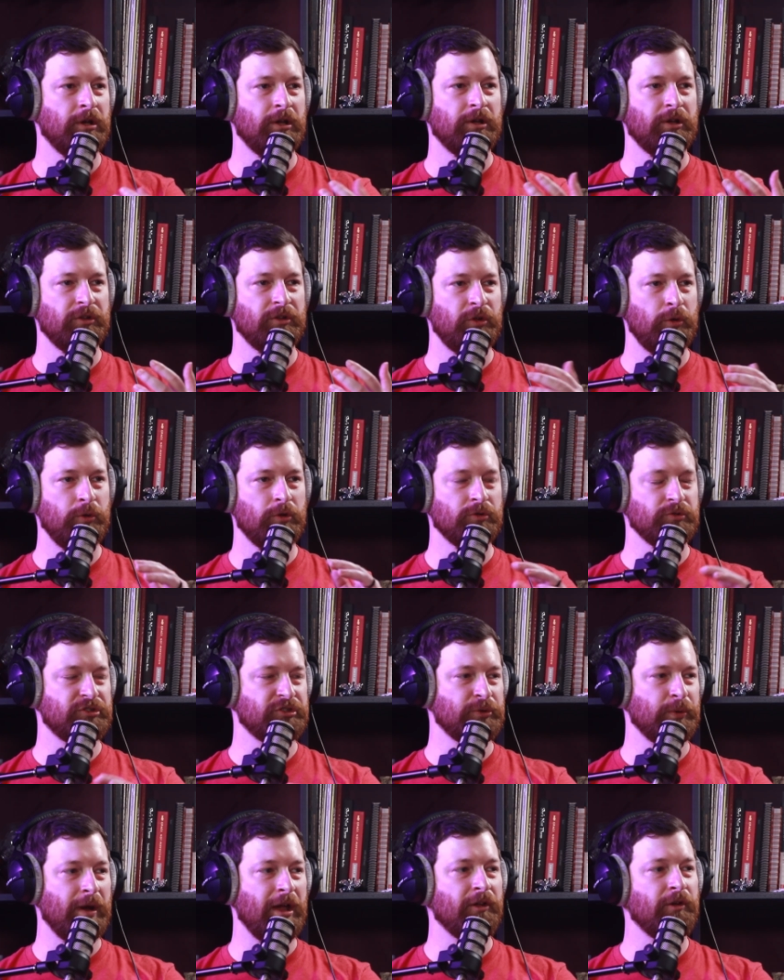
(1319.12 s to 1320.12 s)
you're
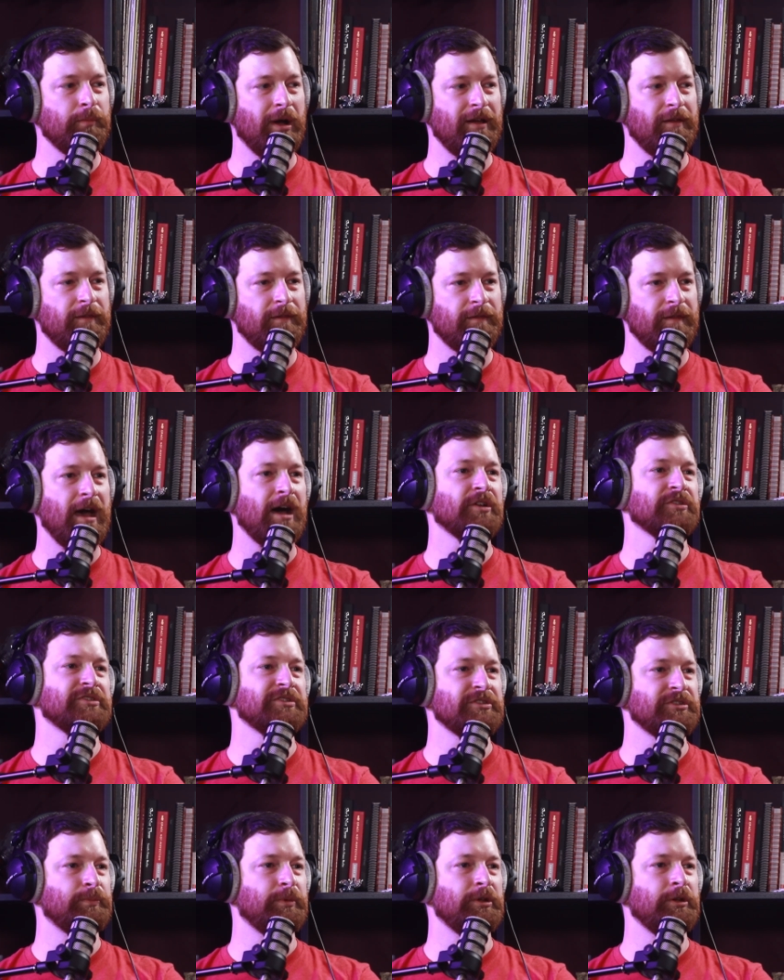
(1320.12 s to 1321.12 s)
surrounded by
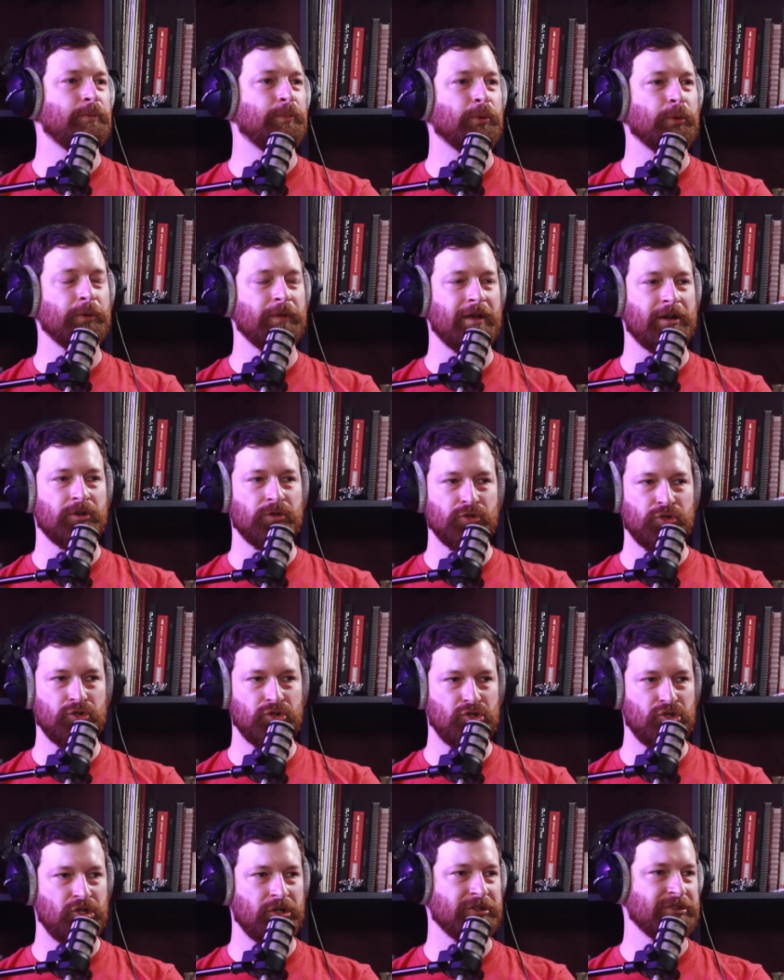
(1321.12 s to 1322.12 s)
thousands of people that are
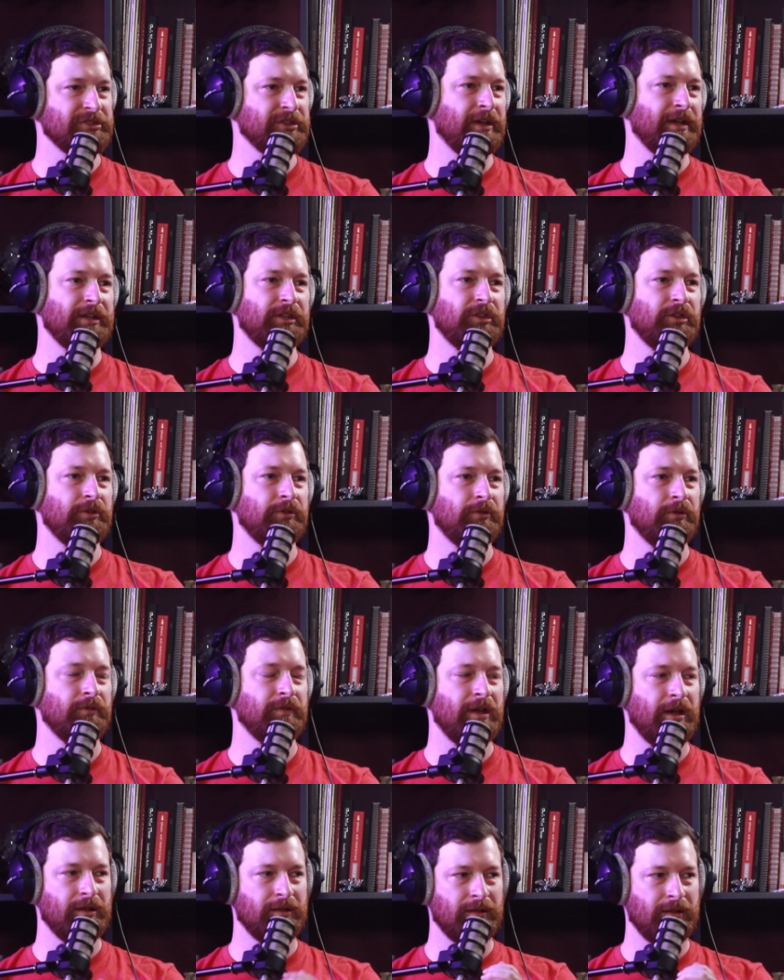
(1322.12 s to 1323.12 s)
just like you
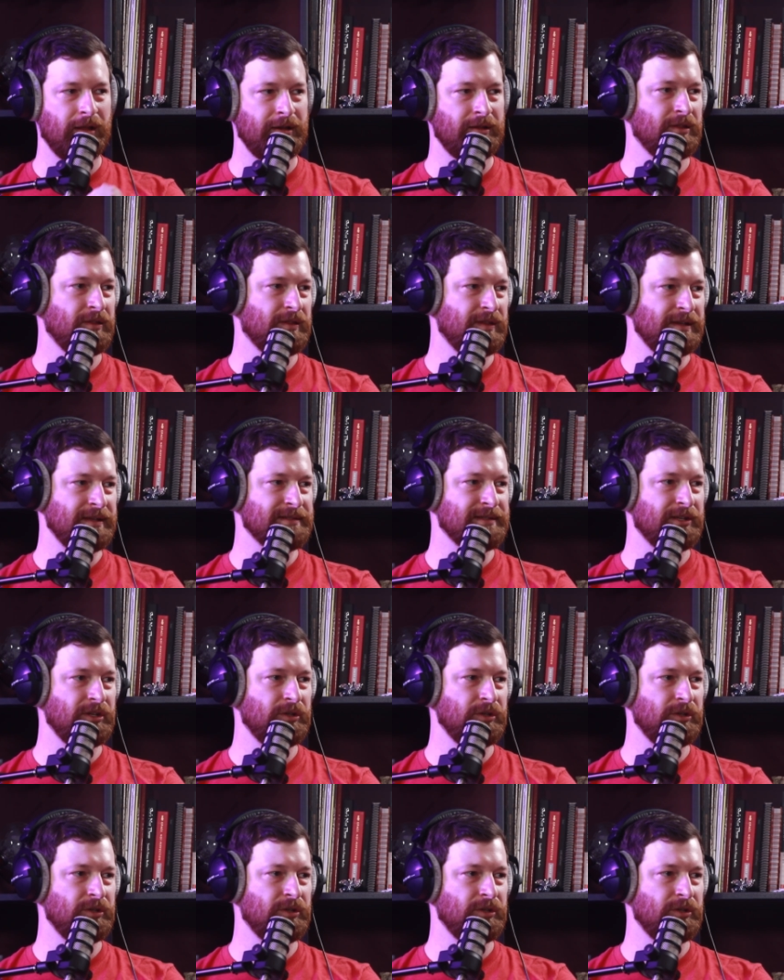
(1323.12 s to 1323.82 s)
that like the things that you